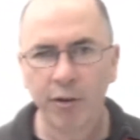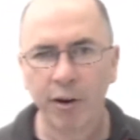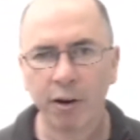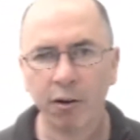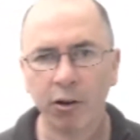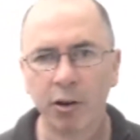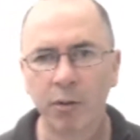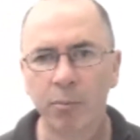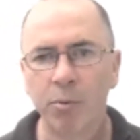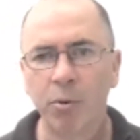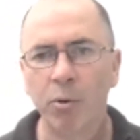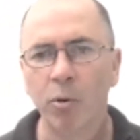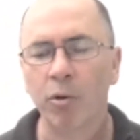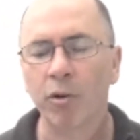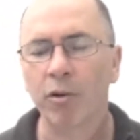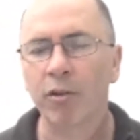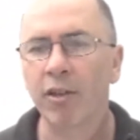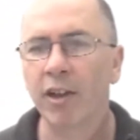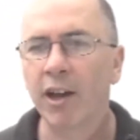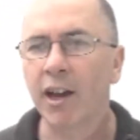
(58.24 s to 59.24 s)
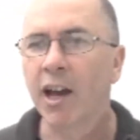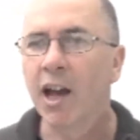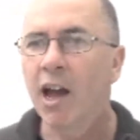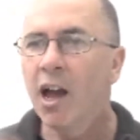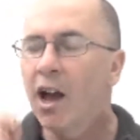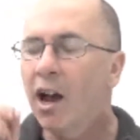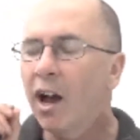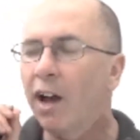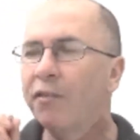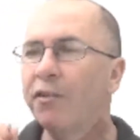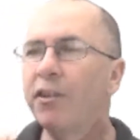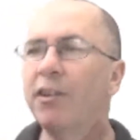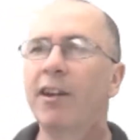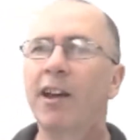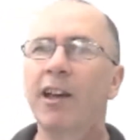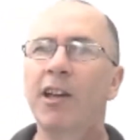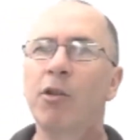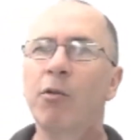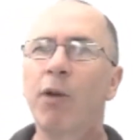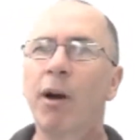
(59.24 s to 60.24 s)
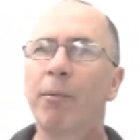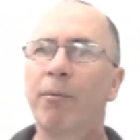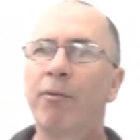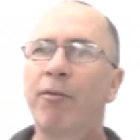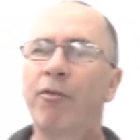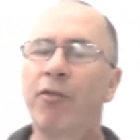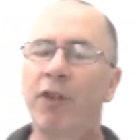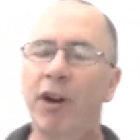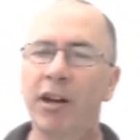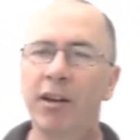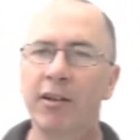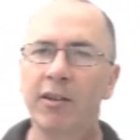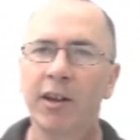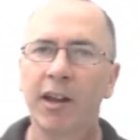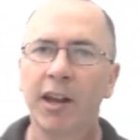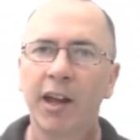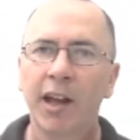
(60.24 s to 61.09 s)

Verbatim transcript: very important thing. I have to tell you up front